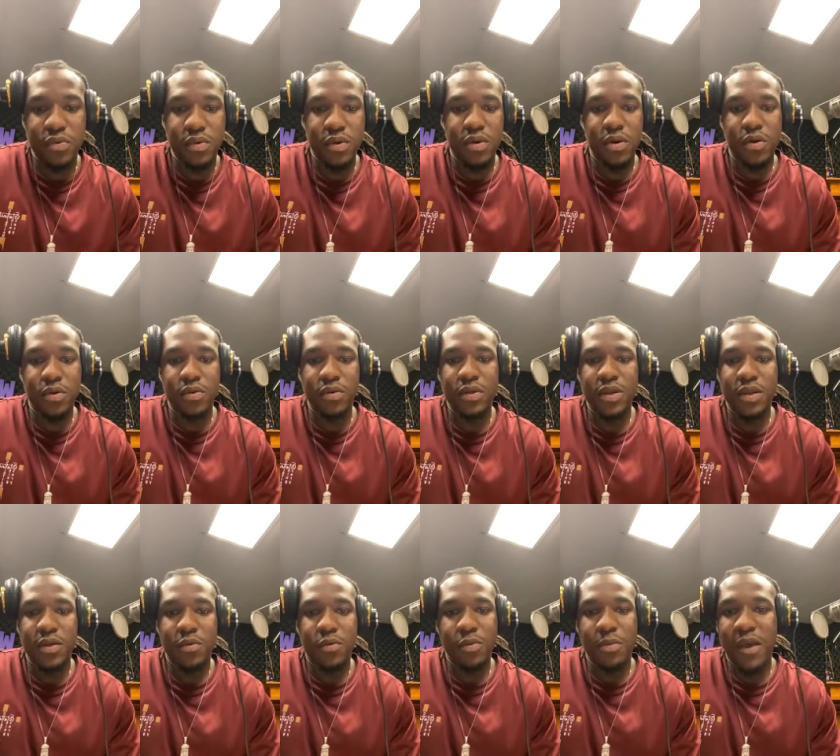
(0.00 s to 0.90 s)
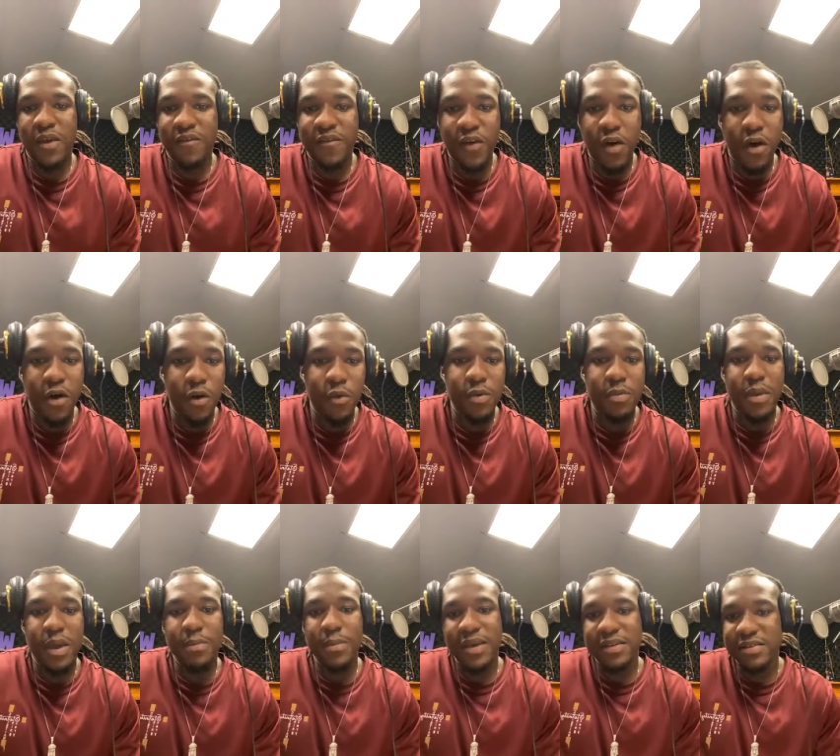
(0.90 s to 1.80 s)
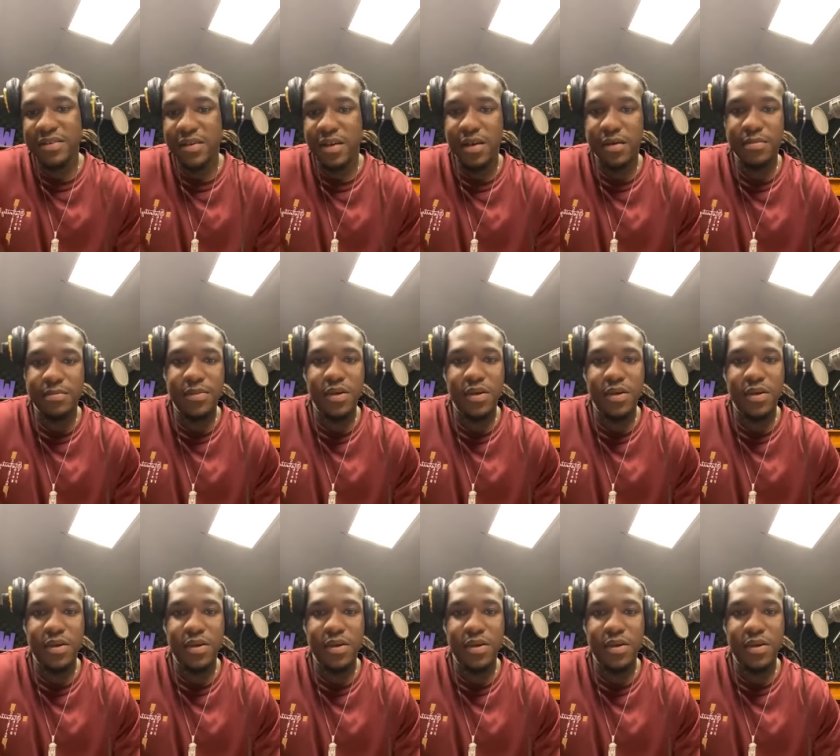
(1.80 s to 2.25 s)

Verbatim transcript: You know, we may fall, we may mess up.